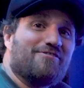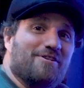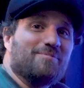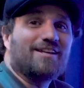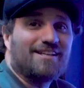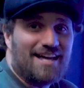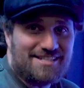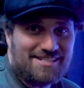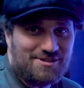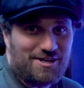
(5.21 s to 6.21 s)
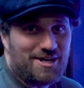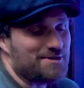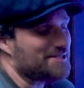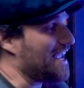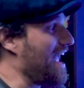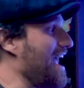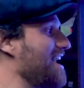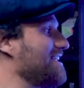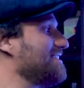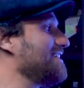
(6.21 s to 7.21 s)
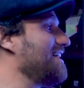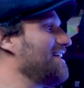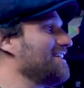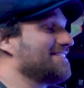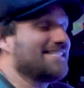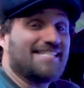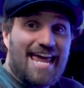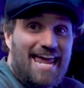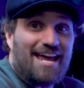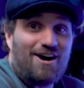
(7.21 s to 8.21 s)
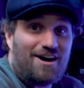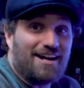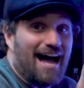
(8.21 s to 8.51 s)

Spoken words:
from Little Light Studios, and today on